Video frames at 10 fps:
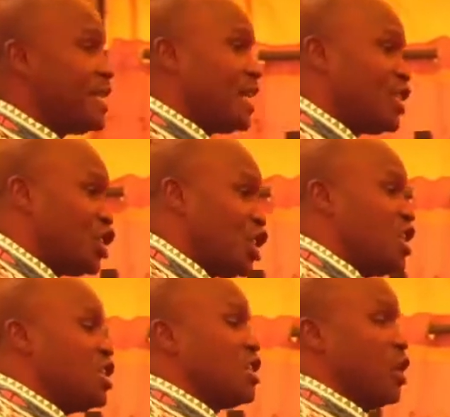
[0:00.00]
are
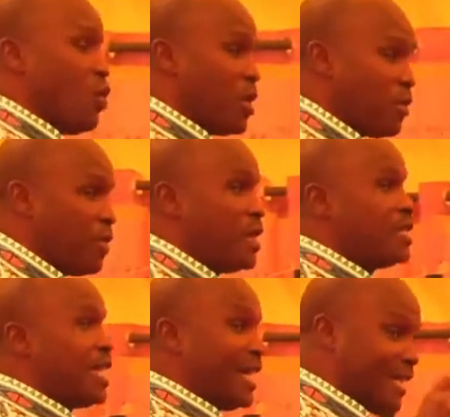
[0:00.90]
changing the way
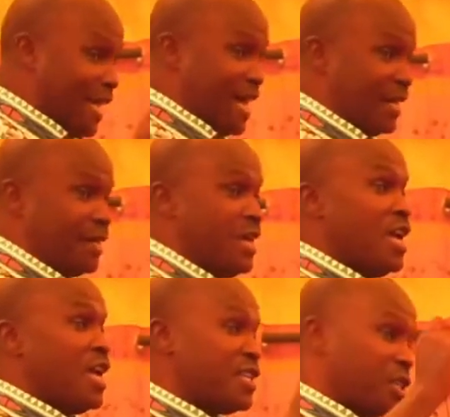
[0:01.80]
things are done,
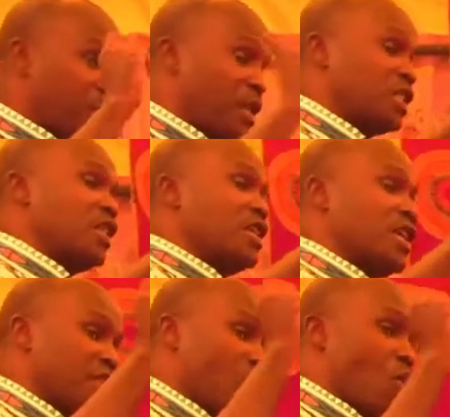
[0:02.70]
especially
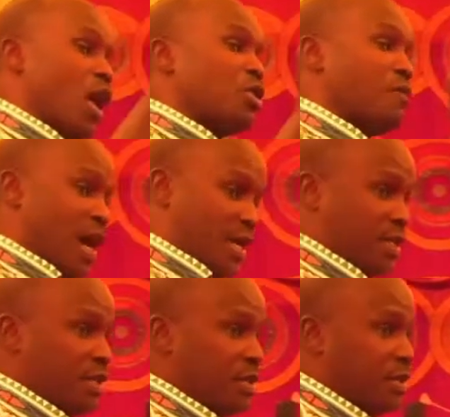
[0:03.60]
in the world of art.
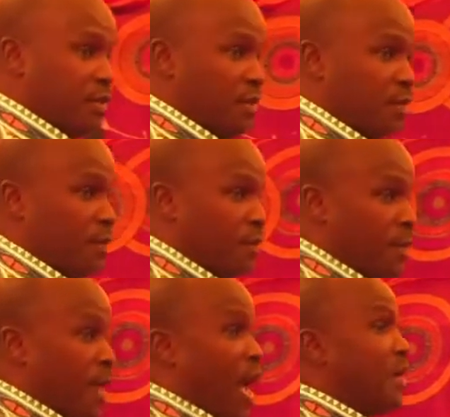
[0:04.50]

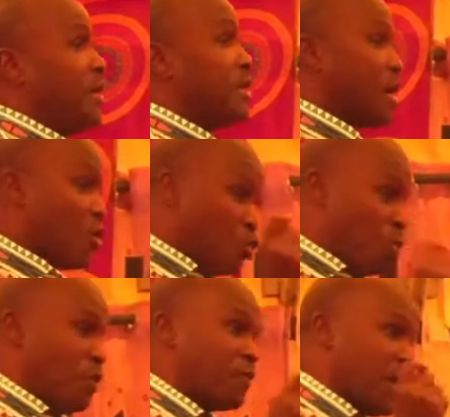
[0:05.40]
And there's a group
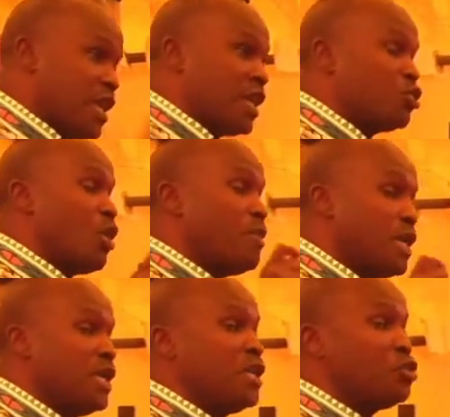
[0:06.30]
of Kenyans who are
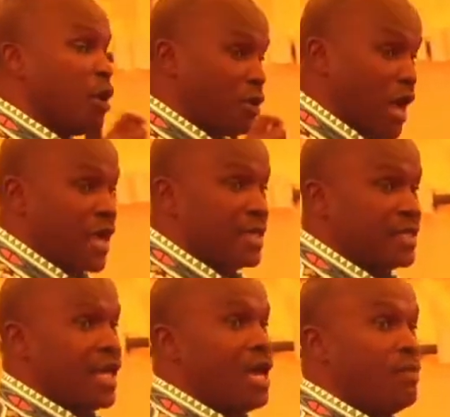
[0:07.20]
beginning to
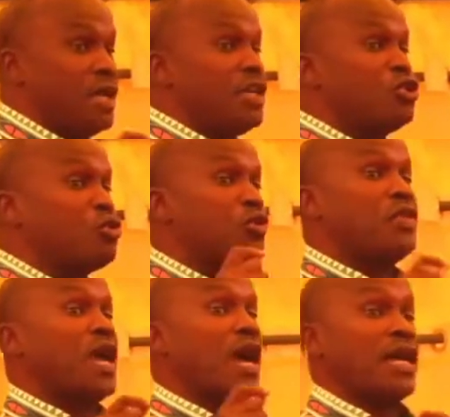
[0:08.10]
arise and beginning to put
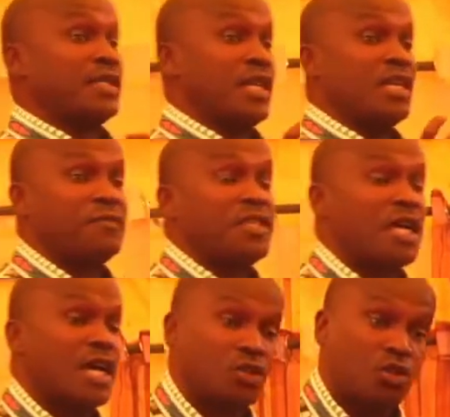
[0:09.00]
their art. NFTs
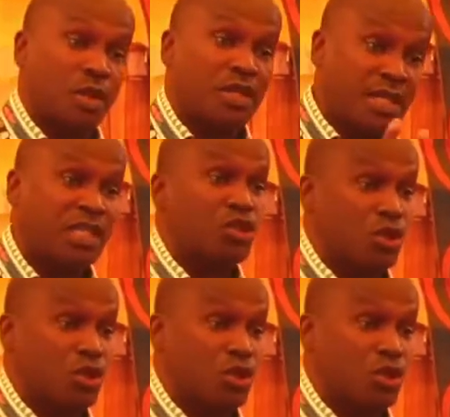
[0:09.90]
has to do with digital